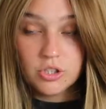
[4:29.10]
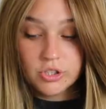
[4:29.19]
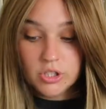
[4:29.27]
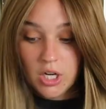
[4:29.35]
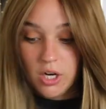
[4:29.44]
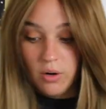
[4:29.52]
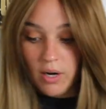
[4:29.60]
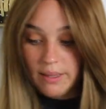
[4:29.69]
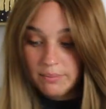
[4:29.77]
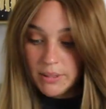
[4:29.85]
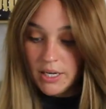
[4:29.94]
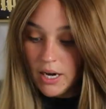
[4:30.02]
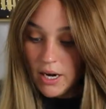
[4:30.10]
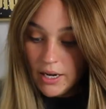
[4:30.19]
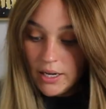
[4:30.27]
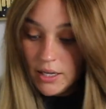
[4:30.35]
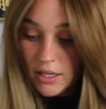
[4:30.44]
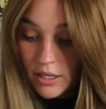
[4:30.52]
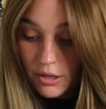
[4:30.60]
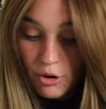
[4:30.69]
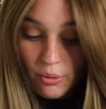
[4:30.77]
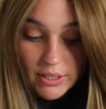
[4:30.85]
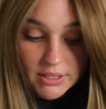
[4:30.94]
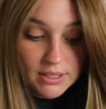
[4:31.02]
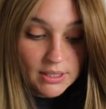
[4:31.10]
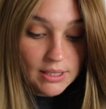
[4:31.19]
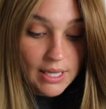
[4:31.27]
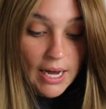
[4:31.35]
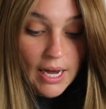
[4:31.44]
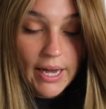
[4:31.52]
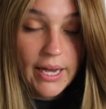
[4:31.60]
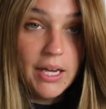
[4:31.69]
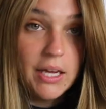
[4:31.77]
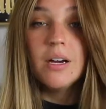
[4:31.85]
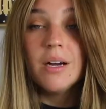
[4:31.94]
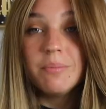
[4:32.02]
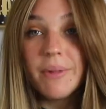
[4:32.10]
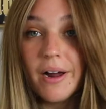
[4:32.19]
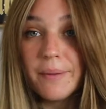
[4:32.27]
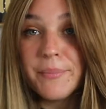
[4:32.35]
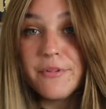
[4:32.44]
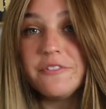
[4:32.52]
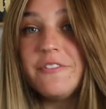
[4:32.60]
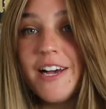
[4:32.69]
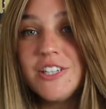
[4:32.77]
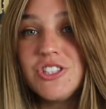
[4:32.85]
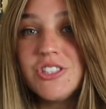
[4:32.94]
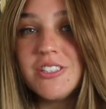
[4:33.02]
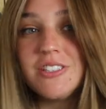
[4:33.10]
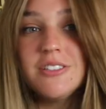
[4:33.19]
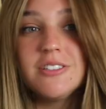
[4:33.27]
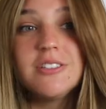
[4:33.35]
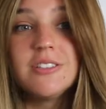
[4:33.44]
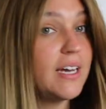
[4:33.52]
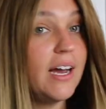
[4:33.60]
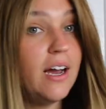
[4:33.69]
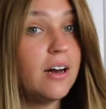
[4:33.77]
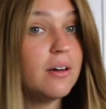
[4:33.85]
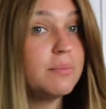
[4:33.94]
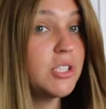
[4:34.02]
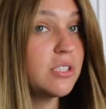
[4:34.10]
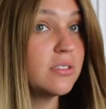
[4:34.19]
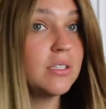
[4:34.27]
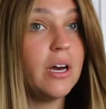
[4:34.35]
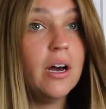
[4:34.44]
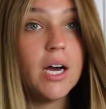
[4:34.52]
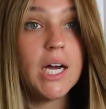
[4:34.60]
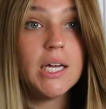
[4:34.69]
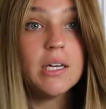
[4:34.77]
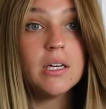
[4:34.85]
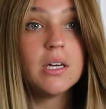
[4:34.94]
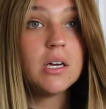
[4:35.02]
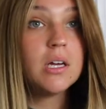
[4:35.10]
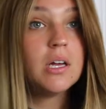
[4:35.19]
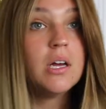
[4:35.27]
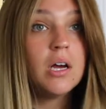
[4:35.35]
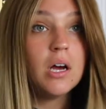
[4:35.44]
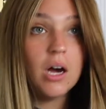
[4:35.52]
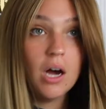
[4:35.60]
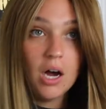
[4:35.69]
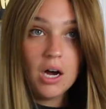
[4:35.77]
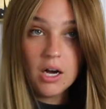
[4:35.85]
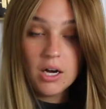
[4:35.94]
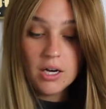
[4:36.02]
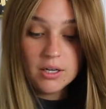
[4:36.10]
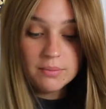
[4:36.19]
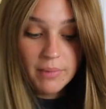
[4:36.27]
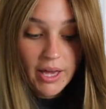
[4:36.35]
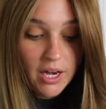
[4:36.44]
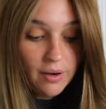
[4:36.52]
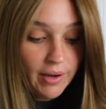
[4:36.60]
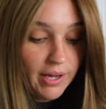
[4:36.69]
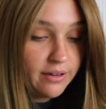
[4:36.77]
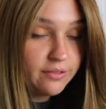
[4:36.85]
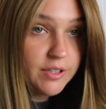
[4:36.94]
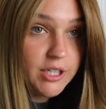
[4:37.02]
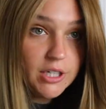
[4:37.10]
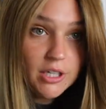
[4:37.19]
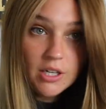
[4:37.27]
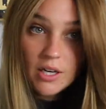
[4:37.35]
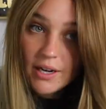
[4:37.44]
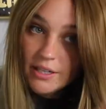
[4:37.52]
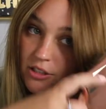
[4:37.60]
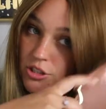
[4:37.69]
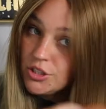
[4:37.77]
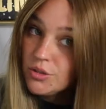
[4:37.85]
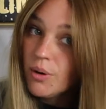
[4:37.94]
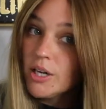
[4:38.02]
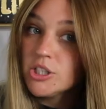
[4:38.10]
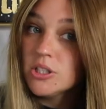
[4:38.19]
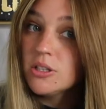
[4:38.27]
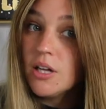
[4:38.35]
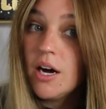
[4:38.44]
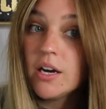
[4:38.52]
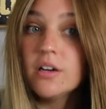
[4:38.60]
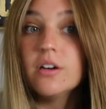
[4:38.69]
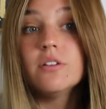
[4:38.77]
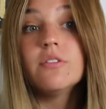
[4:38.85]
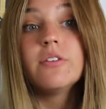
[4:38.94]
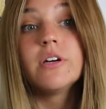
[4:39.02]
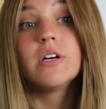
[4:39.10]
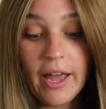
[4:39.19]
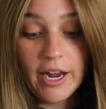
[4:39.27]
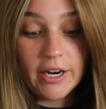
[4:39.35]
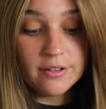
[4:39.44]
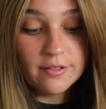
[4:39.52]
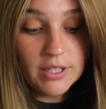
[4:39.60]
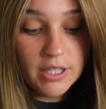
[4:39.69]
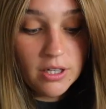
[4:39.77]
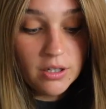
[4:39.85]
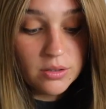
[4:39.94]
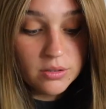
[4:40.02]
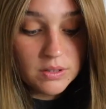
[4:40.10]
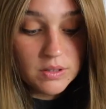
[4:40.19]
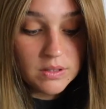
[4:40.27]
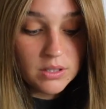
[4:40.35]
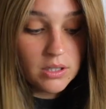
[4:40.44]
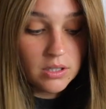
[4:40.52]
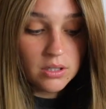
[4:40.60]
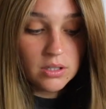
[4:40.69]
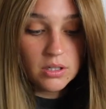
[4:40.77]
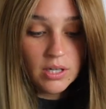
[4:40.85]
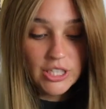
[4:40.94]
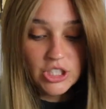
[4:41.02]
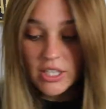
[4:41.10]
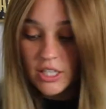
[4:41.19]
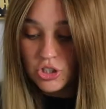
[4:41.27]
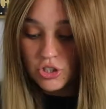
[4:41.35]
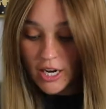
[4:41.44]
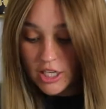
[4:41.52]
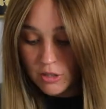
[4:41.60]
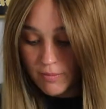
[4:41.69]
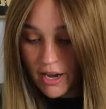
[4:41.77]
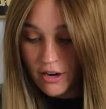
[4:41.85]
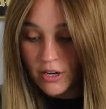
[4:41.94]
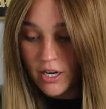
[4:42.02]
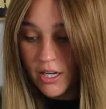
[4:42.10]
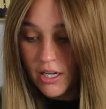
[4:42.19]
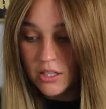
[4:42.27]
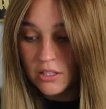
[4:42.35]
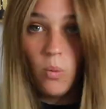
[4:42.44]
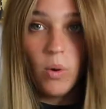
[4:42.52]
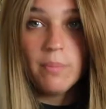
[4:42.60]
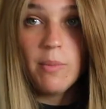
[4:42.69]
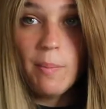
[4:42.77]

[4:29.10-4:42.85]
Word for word: So I'm not going to lie. I'm not a professional. Hell, I'm just not. Um, however, I do watch a lot of hair videos. I should get a trash bag, right? One